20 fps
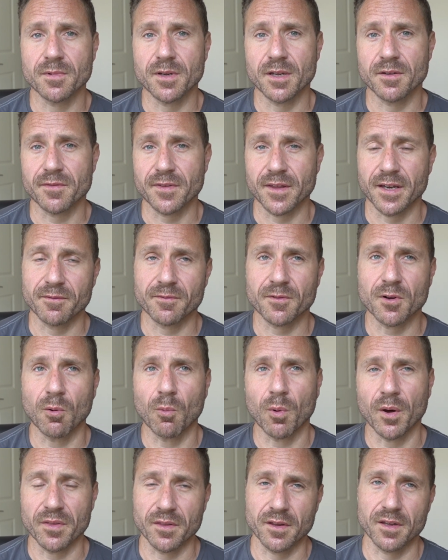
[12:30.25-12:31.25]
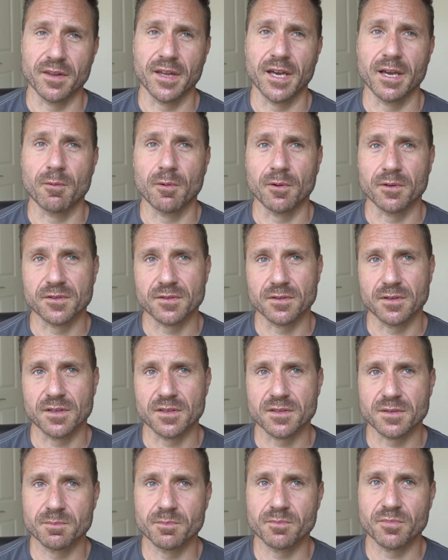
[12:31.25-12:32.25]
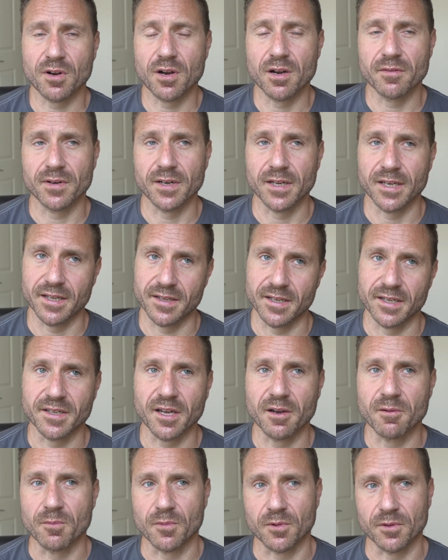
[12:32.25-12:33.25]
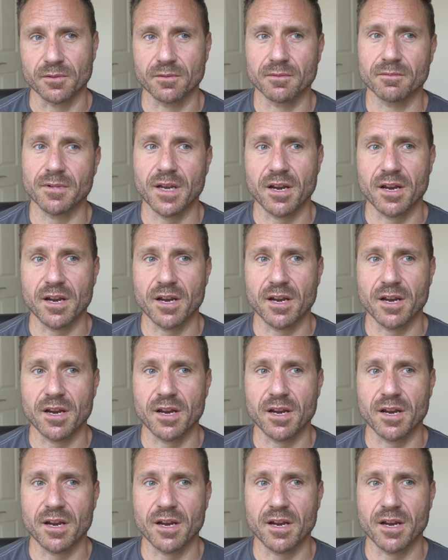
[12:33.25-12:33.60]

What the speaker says: if they've got one that they want to ask privately and they don't want